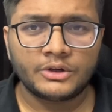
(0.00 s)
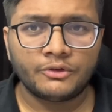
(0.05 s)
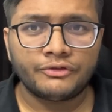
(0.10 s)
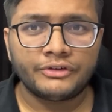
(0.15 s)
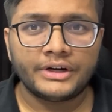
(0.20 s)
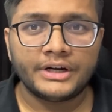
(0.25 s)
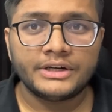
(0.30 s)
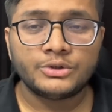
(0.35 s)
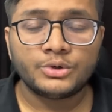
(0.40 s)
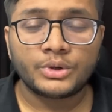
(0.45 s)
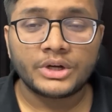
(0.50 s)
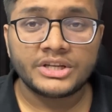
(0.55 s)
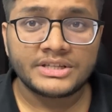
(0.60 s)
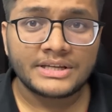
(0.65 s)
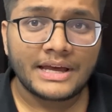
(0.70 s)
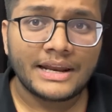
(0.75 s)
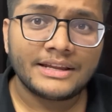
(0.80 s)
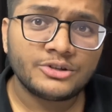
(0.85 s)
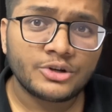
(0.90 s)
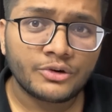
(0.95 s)
with your friends. You
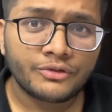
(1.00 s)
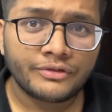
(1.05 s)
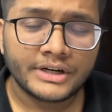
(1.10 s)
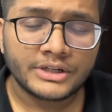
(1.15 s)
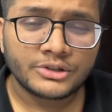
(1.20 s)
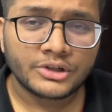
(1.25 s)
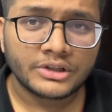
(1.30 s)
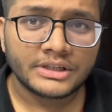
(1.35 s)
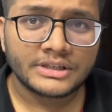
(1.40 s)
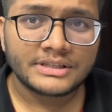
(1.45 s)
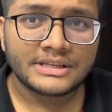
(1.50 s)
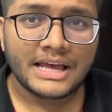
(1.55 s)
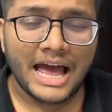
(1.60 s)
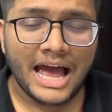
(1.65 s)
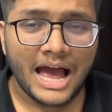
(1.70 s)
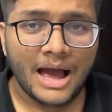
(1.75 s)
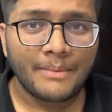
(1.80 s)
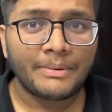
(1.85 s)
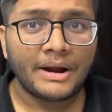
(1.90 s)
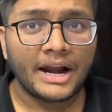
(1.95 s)
can challenge your friends on
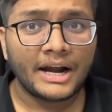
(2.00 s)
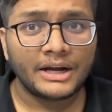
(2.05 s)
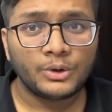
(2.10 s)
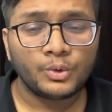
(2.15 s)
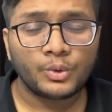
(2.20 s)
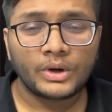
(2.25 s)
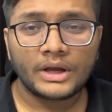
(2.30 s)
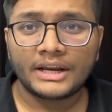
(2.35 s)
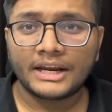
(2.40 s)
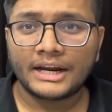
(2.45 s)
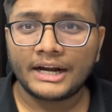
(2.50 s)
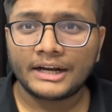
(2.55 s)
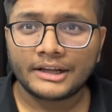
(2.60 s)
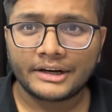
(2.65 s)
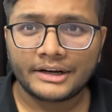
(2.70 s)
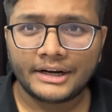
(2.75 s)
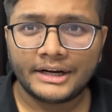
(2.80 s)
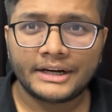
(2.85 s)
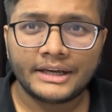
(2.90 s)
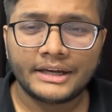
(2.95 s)
this app and you can
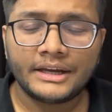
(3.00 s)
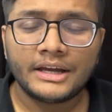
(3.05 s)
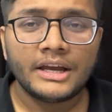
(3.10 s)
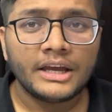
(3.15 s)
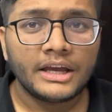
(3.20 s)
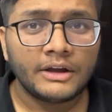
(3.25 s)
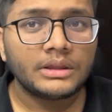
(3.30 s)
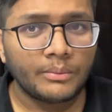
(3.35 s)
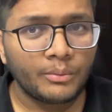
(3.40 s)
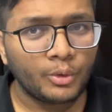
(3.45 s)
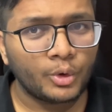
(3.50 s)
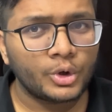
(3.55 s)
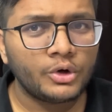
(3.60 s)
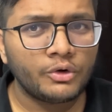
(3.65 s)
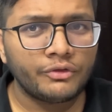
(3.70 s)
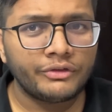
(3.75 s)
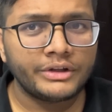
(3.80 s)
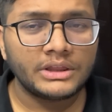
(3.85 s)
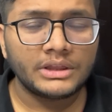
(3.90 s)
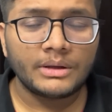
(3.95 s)
get a rating. The
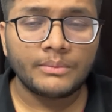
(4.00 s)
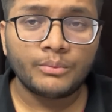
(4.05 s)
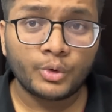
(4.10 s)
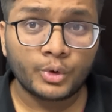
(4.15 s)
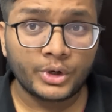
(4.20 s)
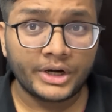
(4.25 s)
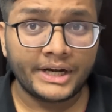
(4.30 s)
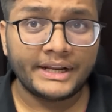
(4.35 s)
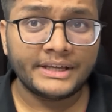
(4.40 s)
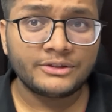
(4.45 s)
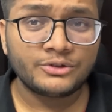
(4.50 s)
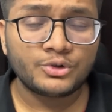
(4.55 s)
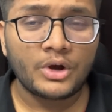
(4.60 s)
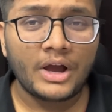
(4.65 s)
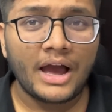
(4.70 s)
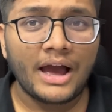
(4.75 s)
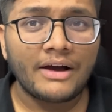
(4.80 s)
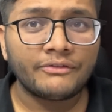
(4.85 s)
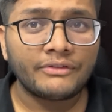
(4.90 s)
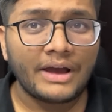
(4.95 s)
more you win, the more ratings
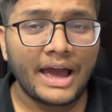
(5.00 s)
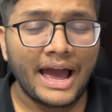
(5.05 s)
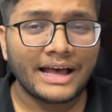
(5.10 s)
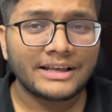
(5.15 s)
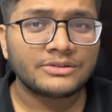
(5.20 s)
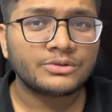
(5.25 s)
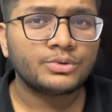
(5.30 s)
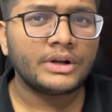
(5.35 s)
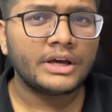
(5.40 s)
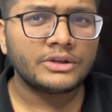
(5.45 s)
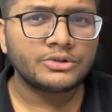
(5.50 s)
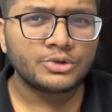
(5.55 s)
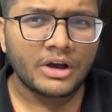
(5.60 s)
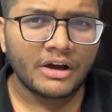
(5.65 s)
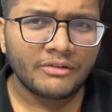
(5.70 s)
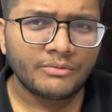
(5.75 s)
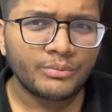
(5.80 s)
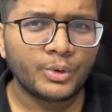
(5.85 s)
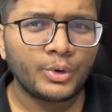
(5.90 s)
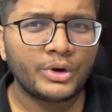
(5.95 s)
you have. As soon as
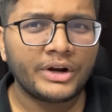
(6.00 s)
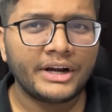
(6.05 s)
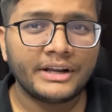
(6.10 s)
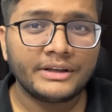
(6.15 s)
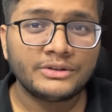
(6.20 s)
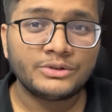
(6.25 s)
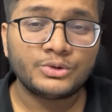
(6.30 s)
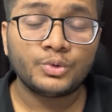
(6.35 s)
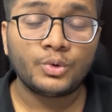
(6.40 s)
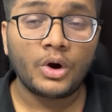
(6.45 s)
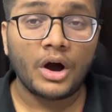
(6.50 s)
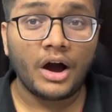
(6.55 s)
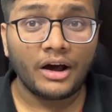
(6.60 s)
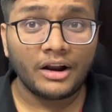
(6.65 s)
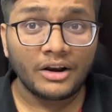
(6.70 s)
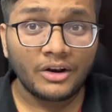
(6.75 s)
you have more ratings, you